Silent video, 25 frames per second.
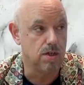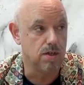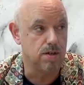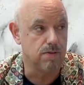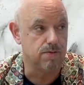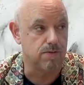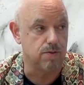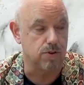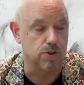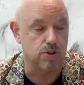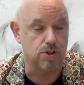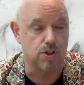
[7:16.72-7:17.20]

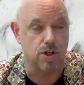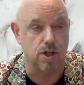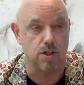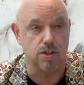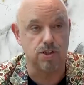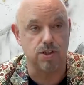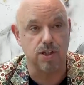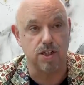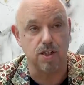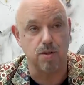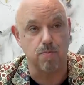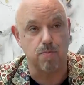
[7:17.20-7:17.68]
for
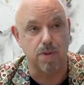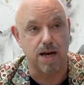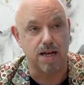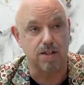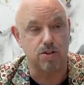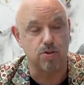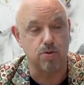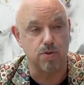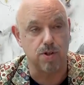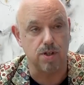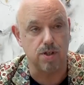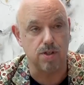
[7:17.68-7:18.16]
charging
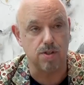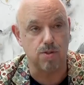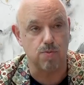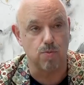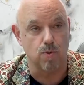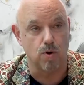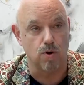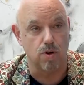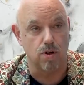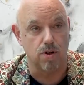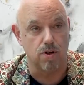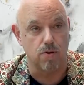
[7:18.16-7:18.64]
batteries
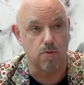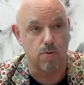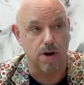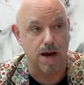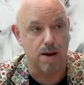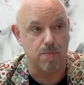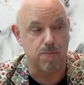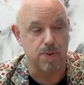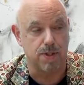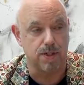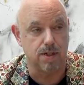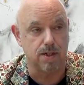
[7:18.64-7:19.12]
more
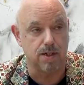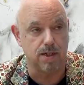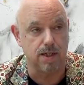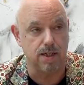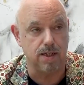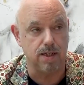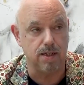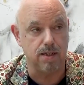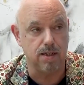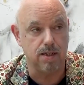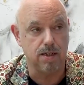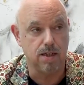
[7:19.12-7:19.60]

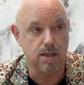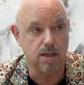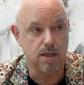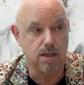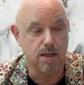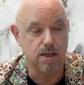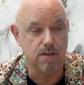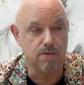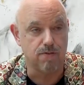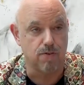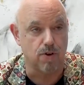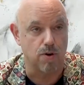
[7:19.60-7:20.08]
rapidly,
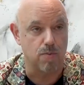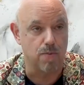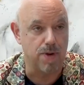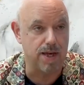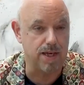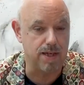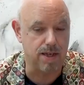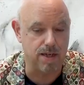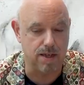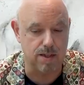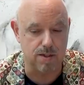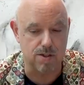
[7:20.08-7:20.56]
for
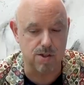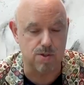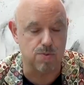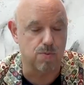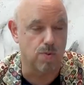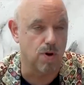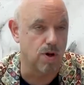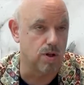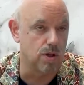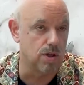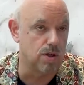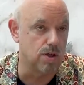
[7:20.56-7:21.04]
making
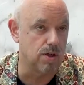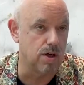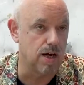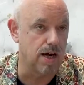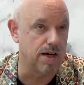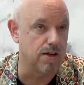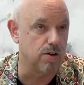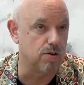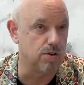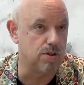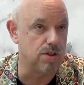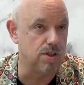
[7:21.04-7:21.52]
smaller
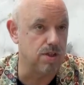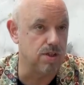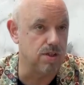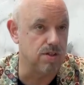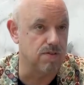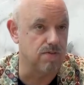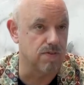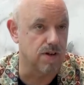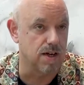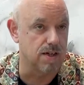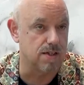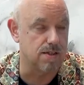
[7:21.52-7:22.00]
IoT
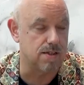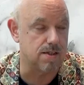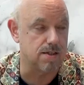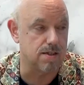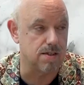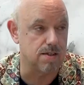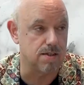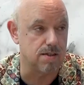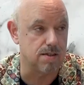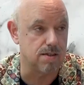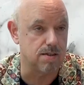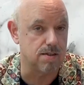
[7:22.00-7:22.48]

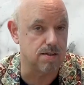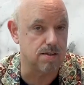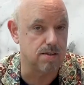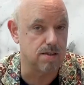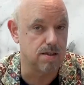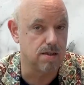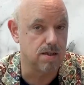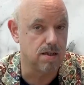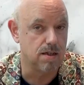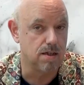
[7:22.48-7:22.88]
devices,